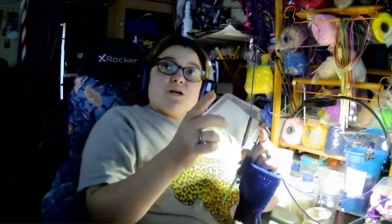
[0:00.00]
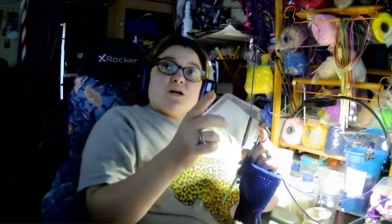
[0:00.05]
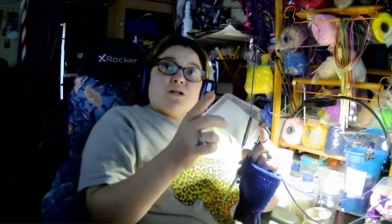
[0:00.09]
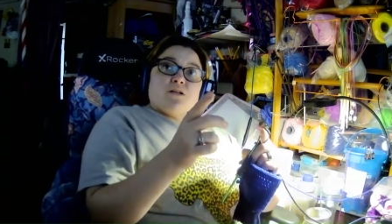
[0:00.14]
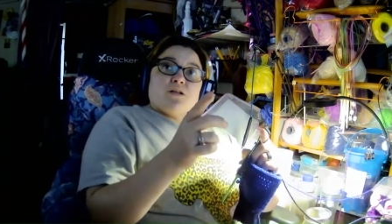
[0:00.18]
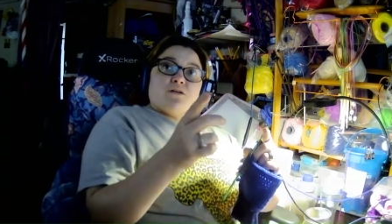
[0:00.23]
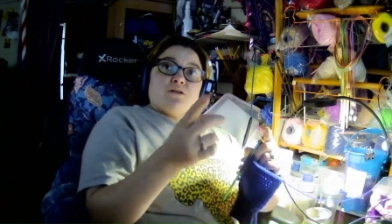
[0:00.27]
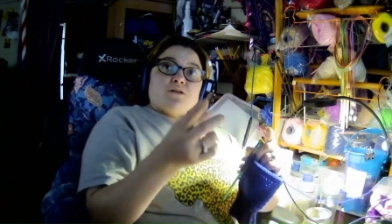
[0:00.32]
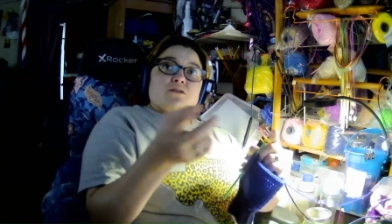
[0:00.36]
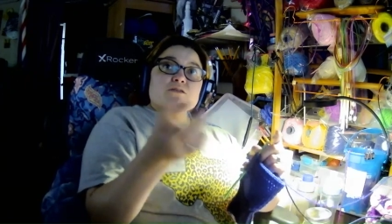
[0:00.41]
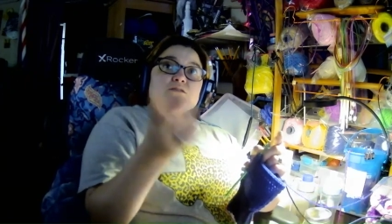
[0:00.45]

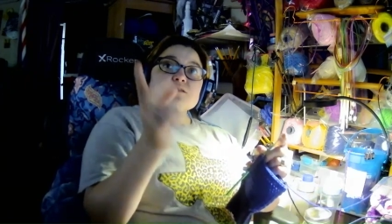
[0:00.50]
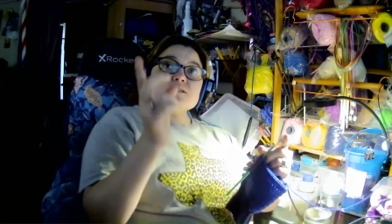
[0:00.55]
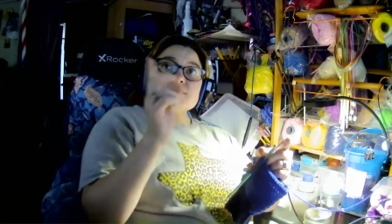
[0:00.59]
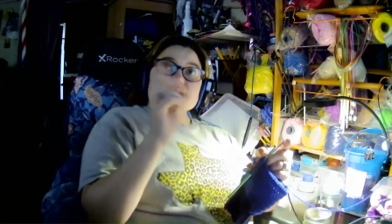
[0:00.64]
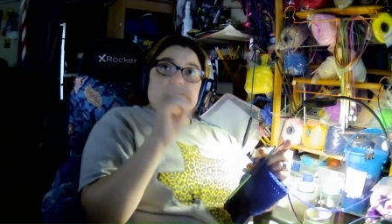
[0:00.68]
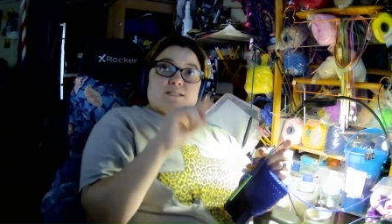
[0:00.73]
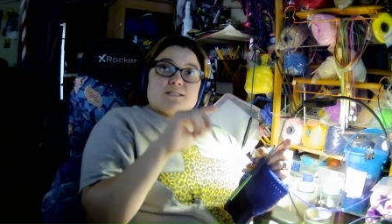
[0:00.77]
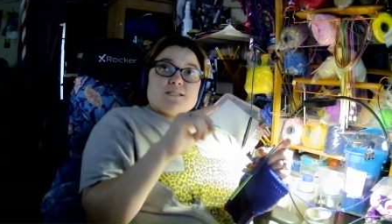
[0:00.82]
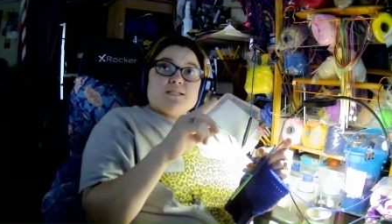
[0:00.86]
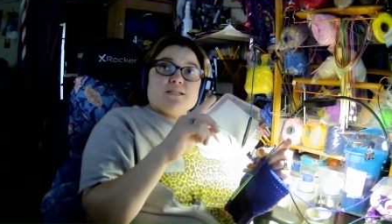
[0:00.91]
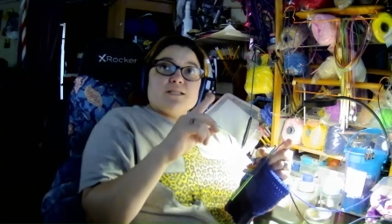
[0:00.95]
color,
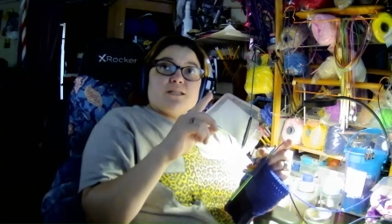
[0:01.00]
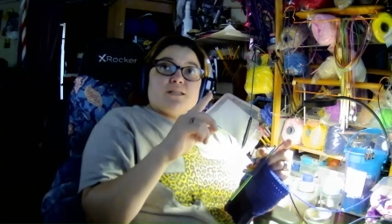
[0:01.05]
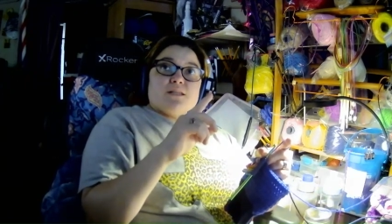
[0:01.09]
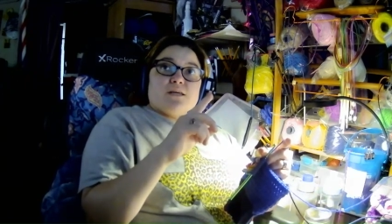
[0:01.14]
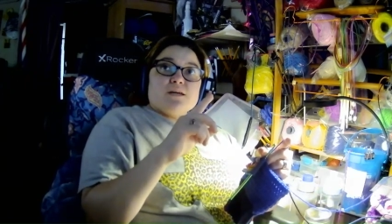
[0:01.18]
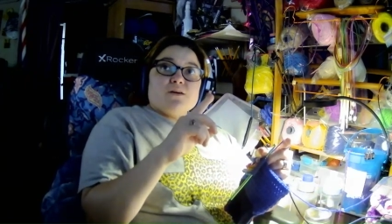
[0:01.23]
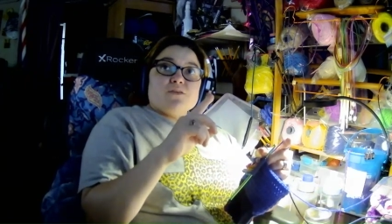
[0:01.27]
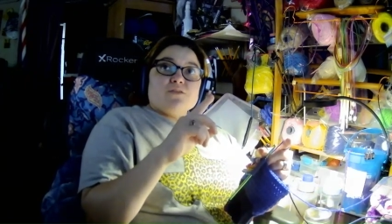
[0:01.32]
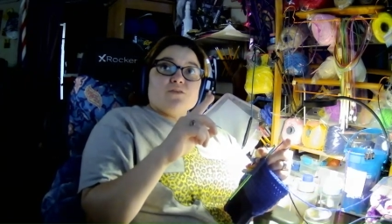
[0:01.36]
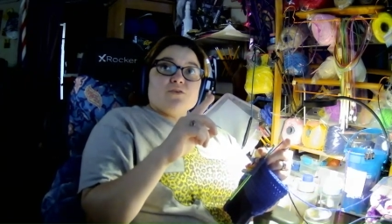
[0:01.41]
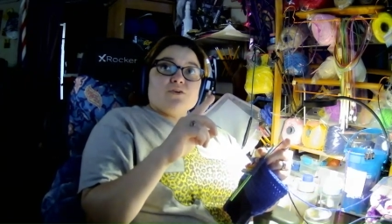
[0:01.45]
16 in
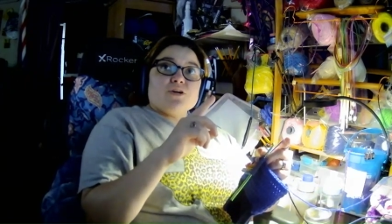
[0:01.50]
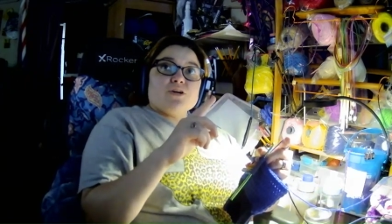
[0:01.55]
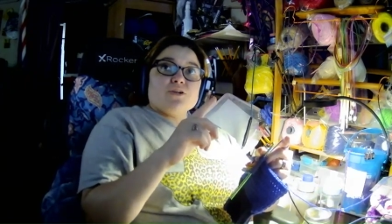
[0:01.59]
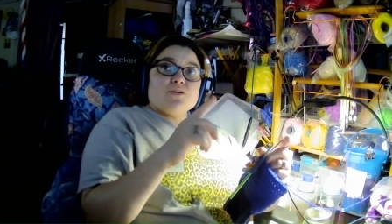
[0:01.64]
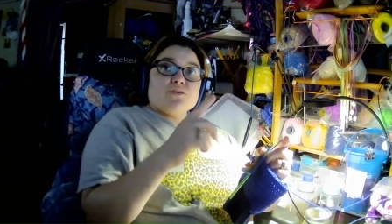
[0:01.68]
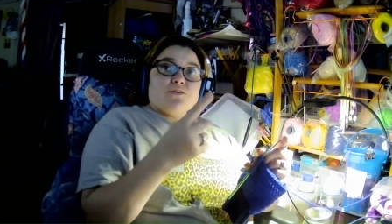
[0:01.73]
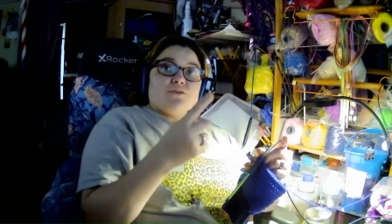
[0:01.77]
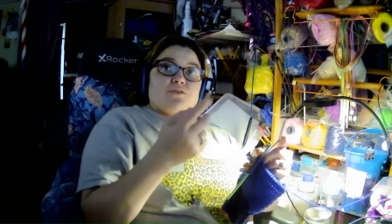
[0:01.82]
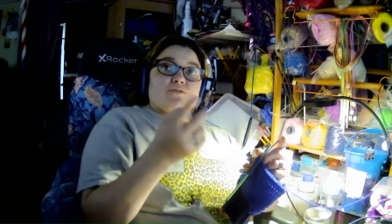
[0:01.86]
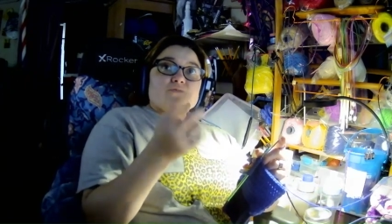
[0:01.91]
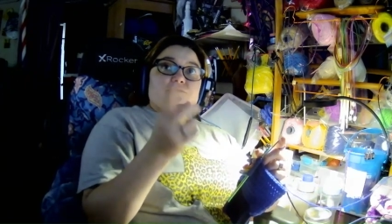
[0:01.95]
the other
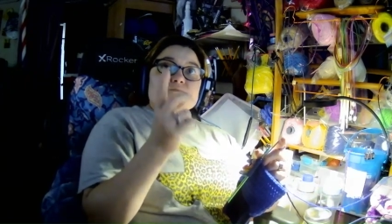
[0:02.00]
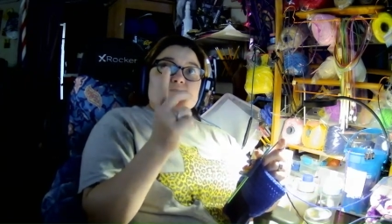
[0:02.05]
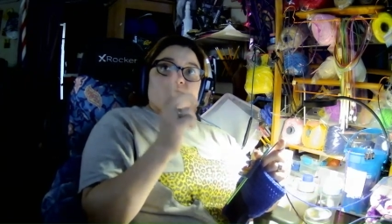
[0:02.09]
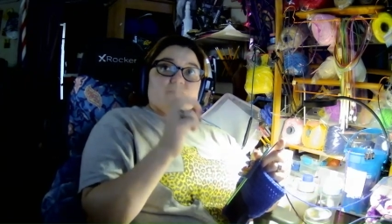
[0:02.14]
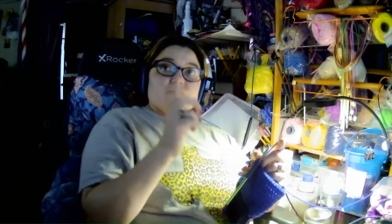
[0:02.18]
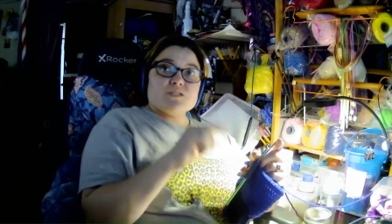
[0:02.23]
color,